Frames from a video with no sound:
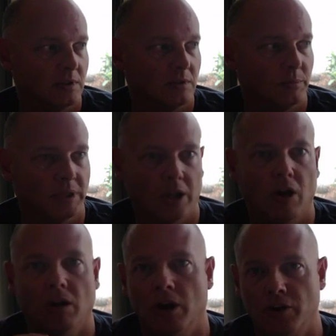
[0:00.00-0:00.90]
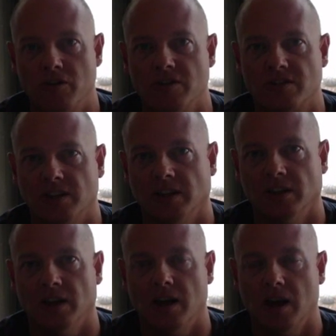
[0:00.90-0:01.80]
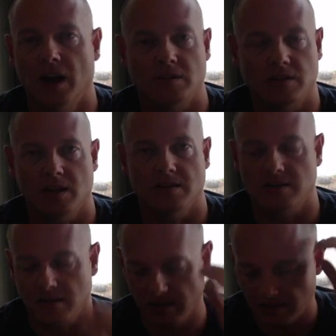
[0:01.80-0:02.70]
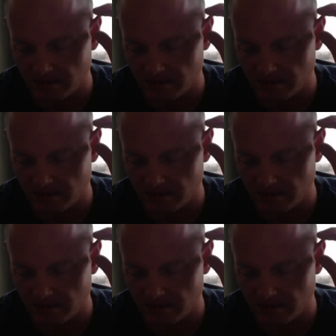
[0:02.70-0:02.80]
but all under the skin, not outside the skin.